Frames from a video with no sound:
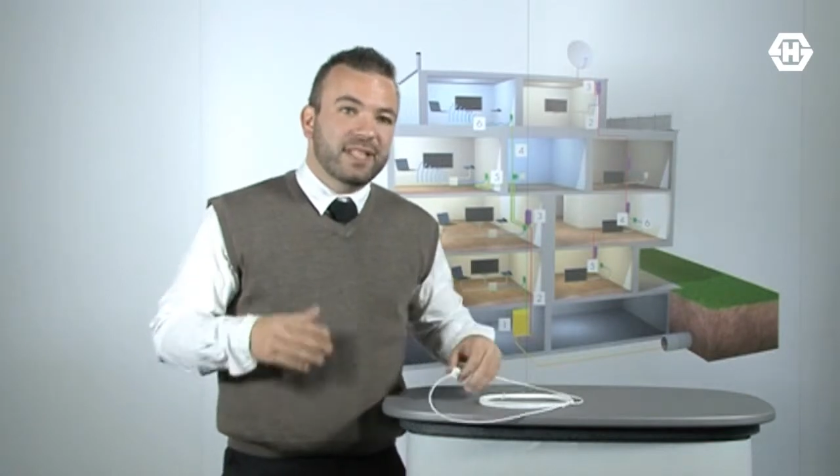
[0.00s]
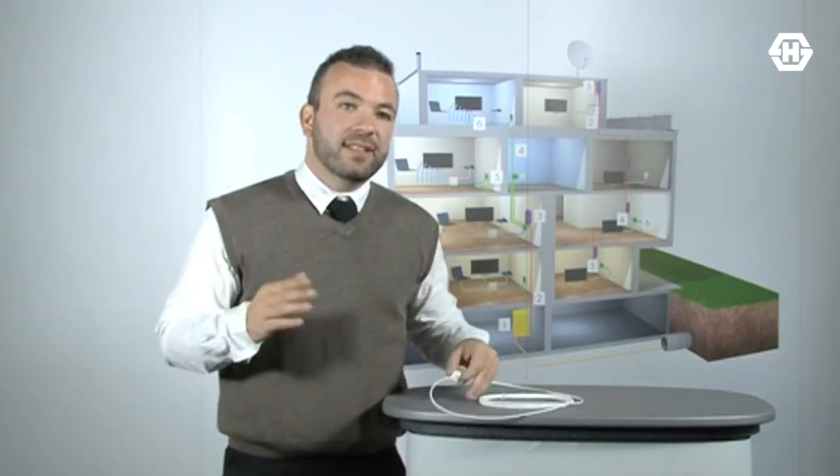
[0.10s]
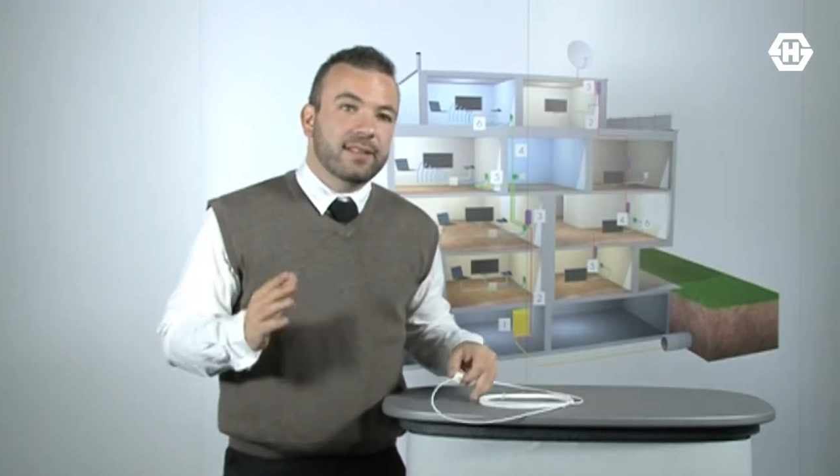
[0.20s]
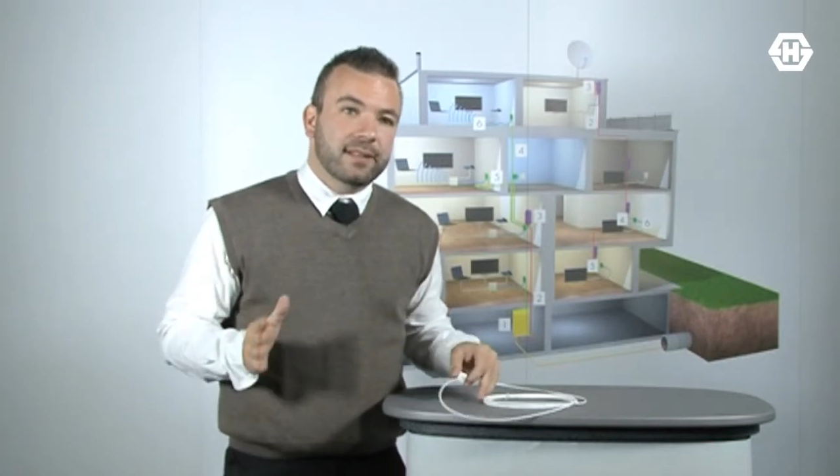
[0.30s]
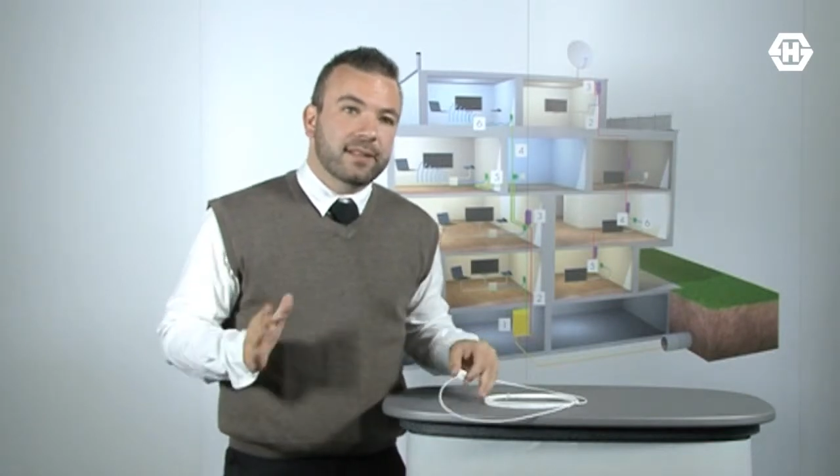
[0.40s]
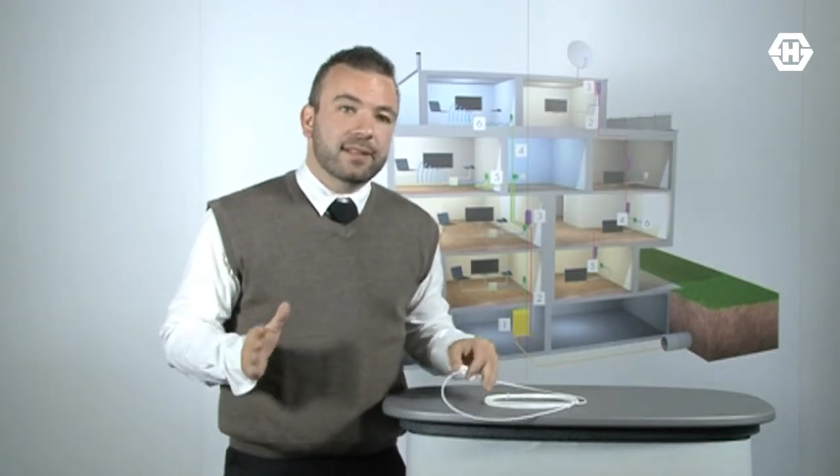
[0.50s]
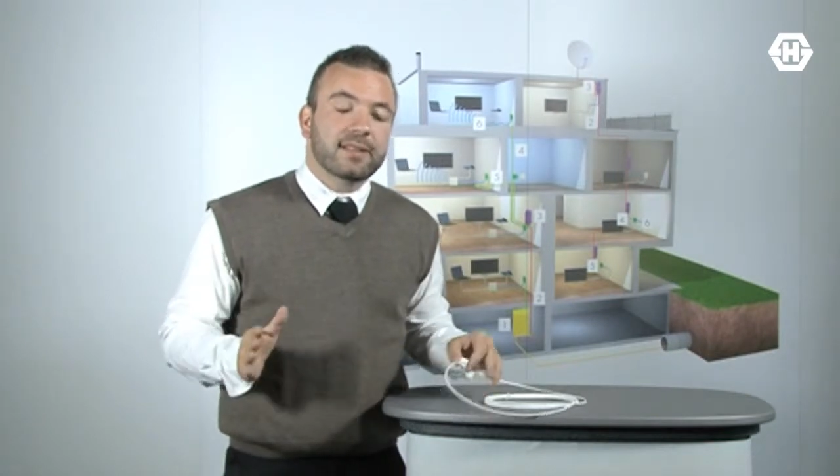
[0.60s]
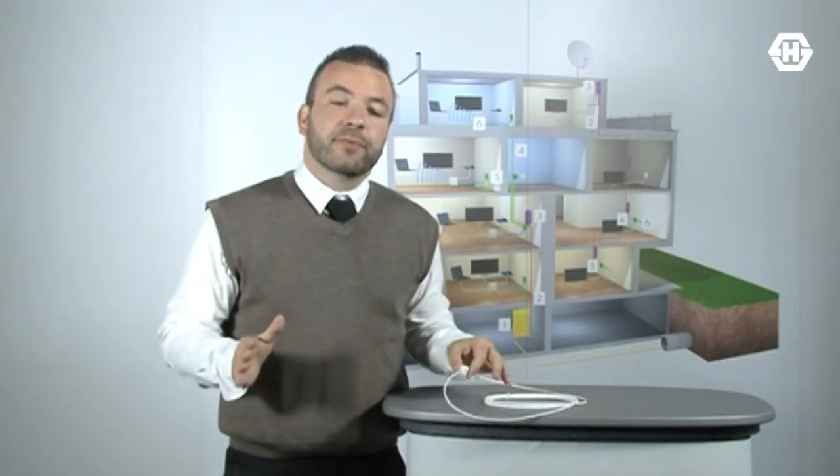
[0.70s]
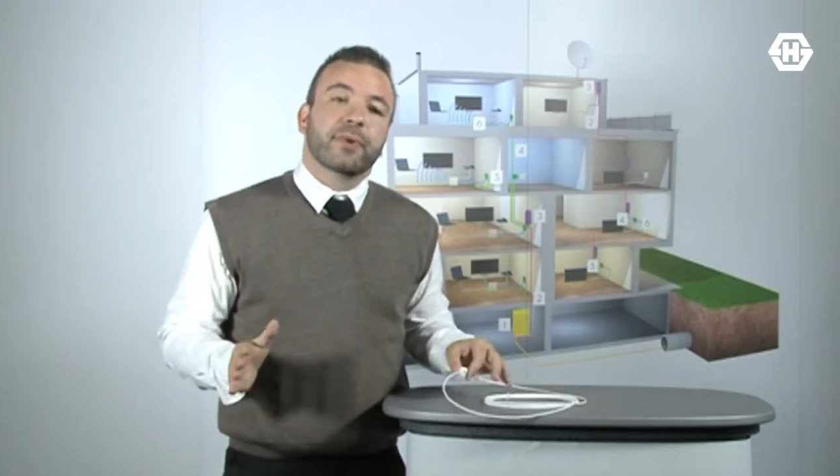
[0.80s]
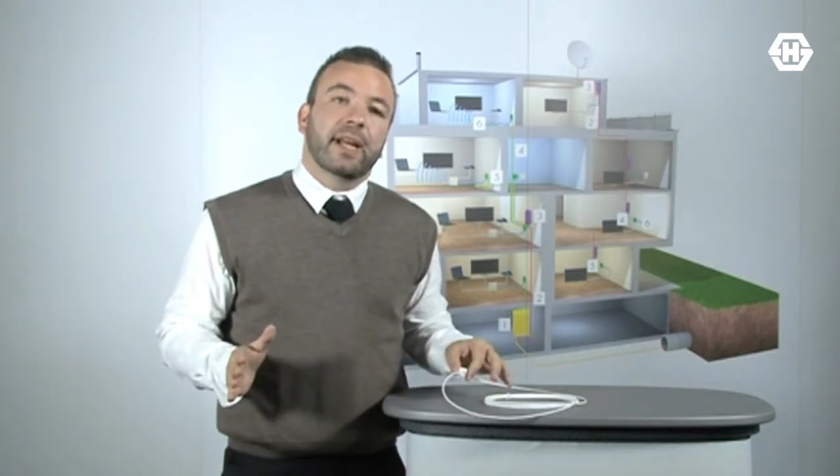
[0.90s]
These, this
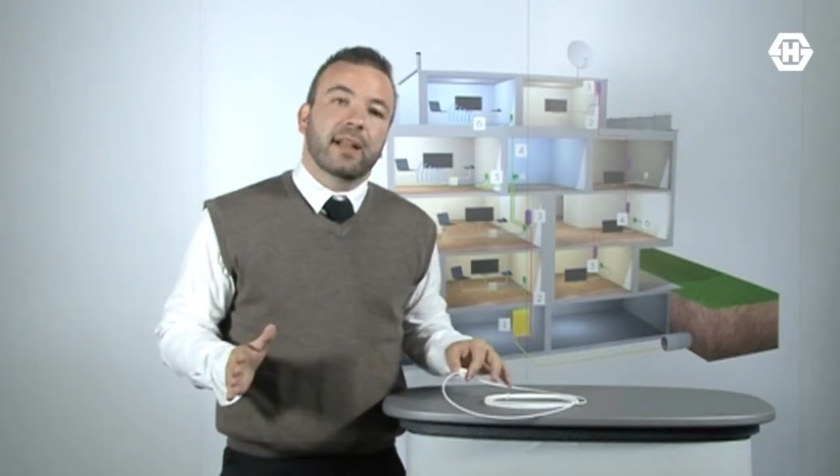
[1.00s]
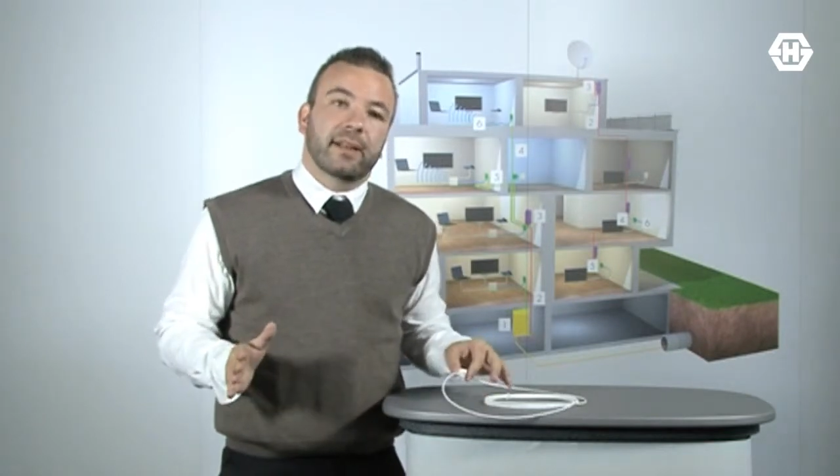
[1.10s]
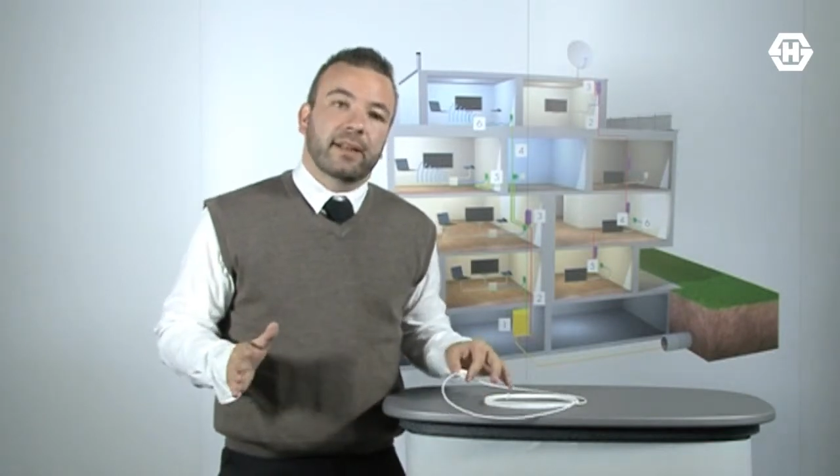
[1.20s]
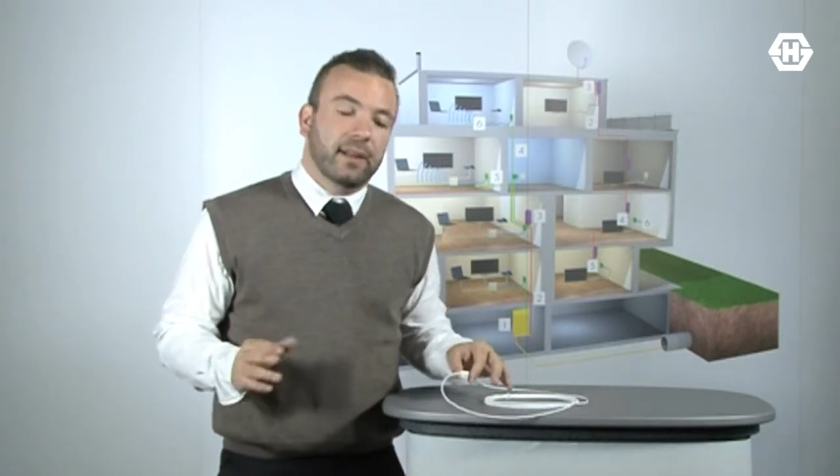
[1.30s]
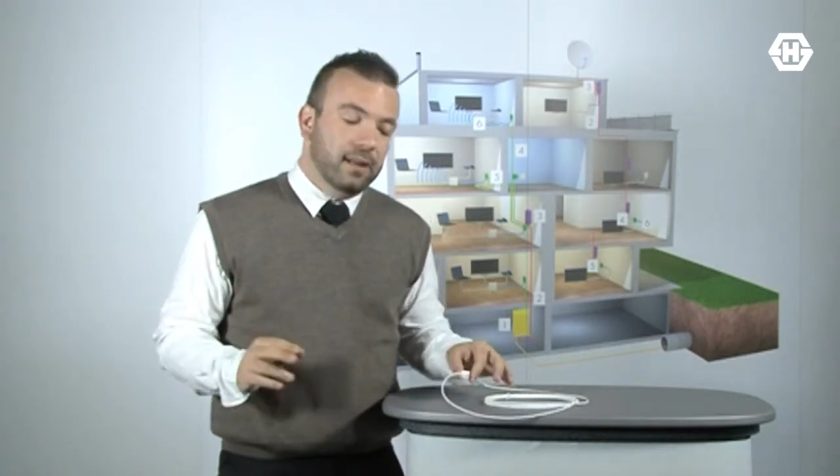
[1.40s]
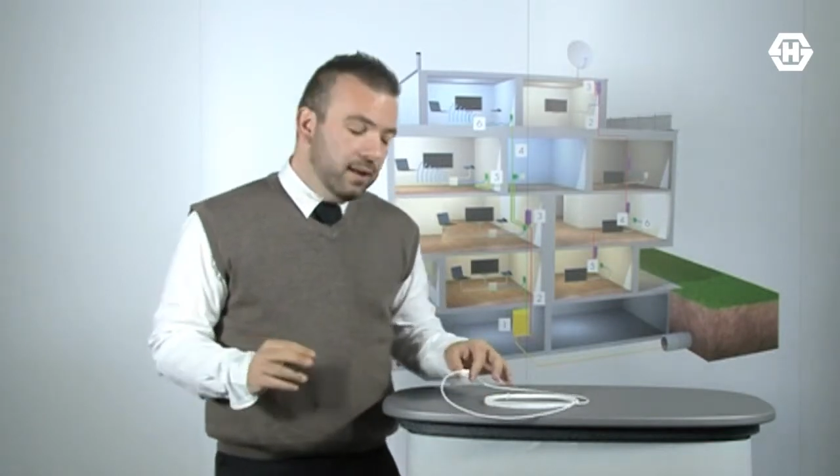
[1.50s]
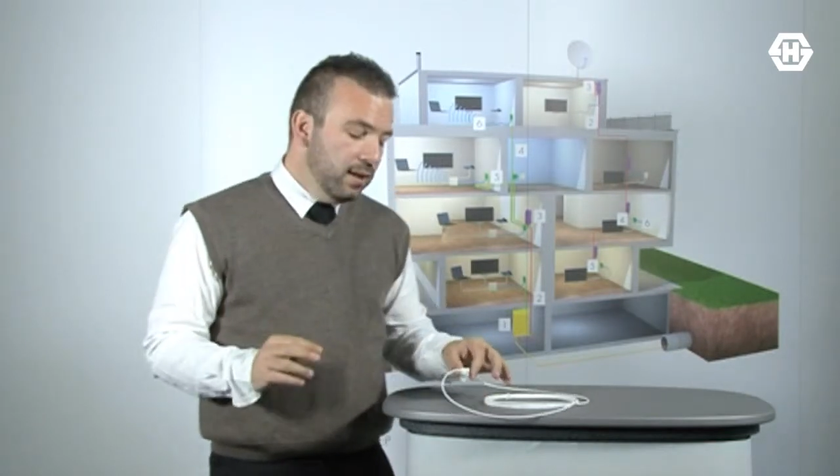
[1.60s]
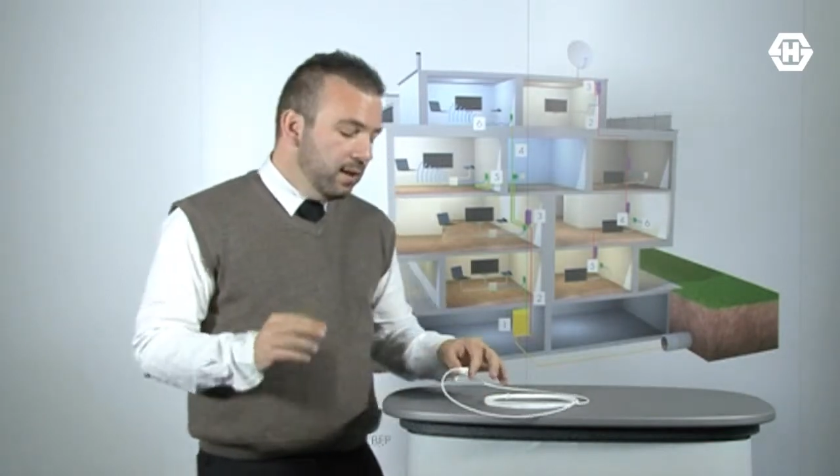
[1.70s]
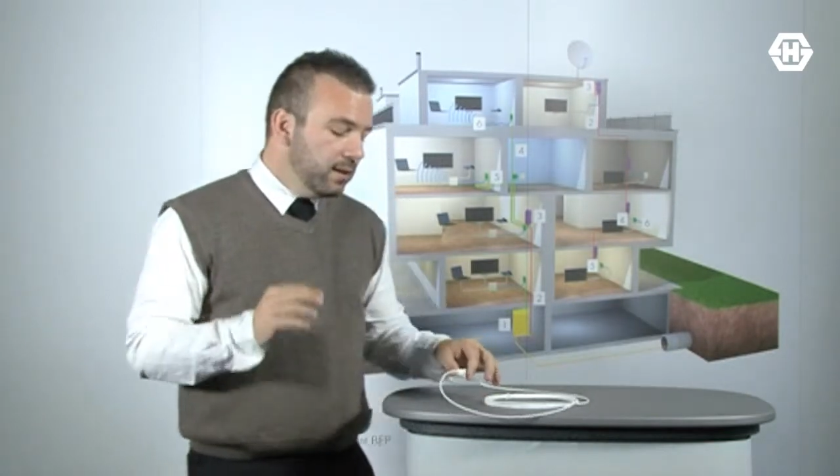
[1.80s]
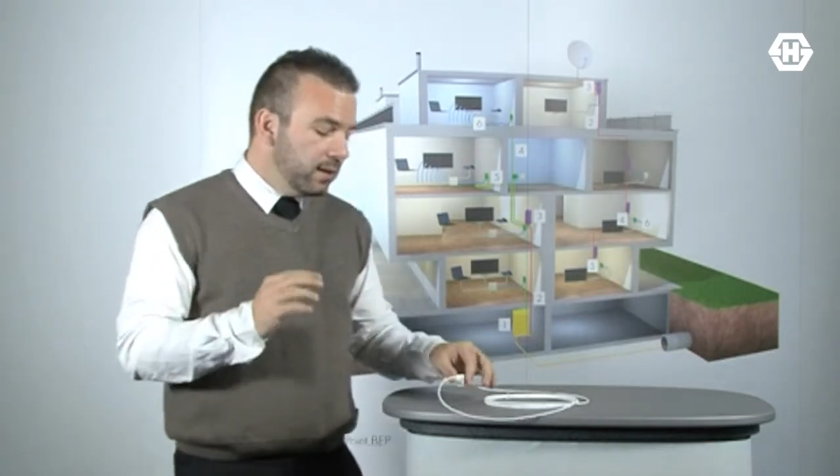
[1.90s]
is reality.
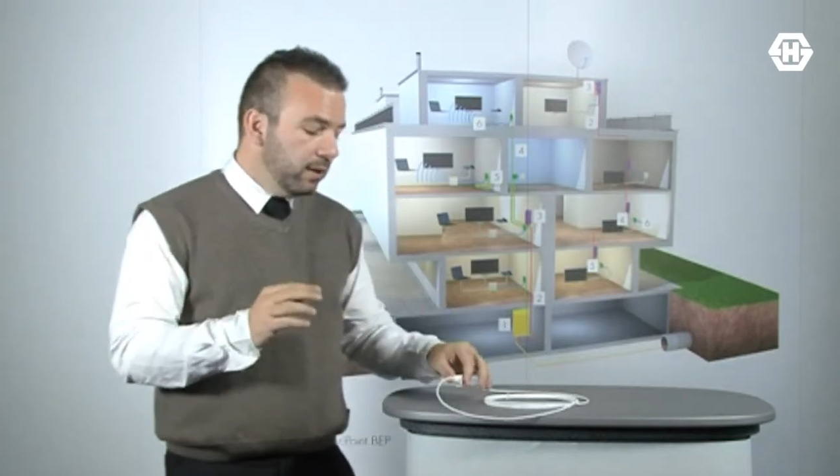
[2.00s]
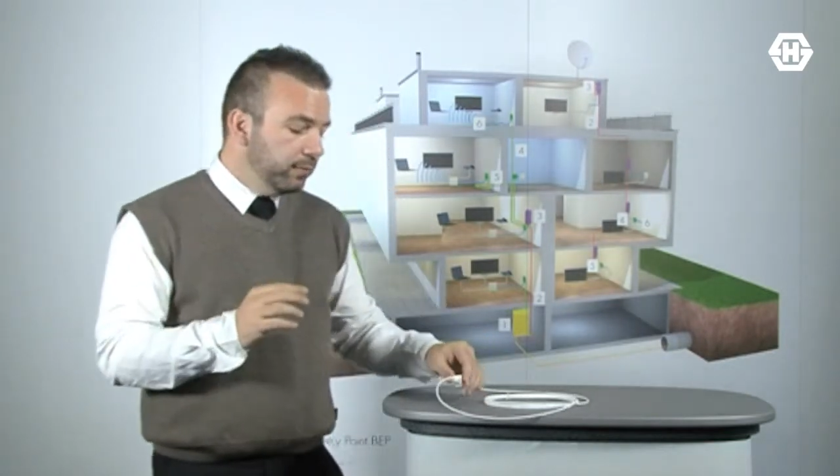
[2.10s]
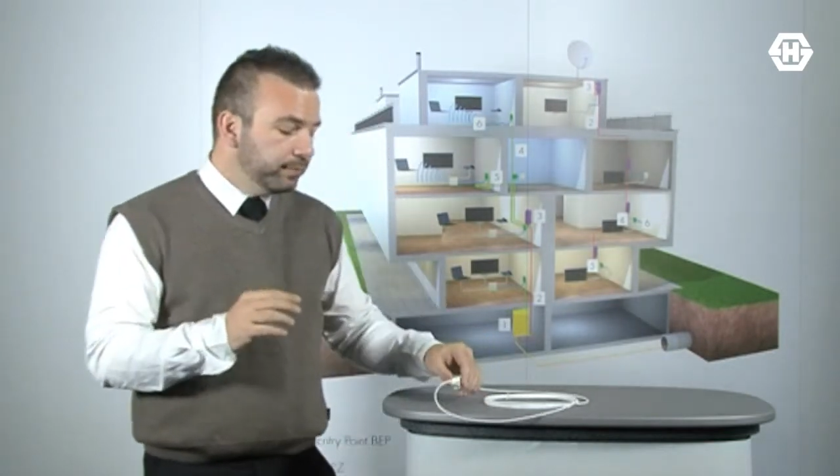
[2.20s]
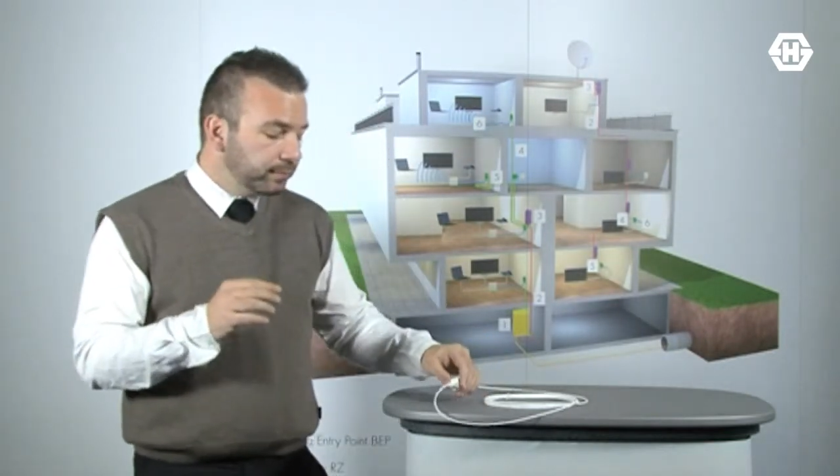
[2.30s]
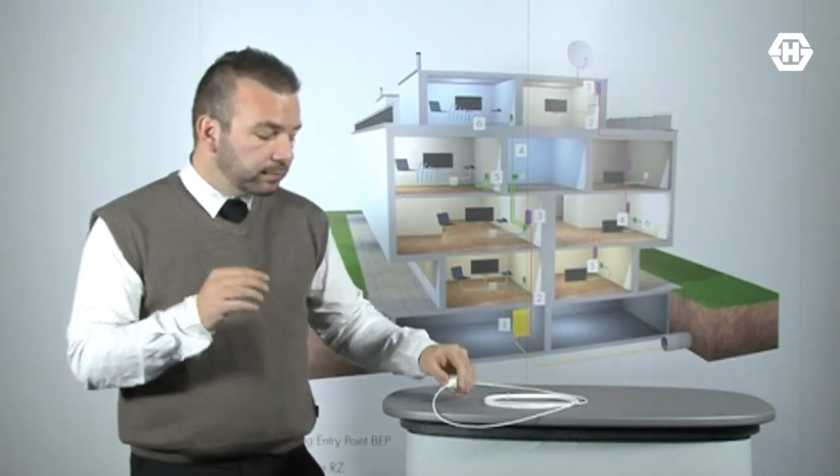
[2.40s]
So,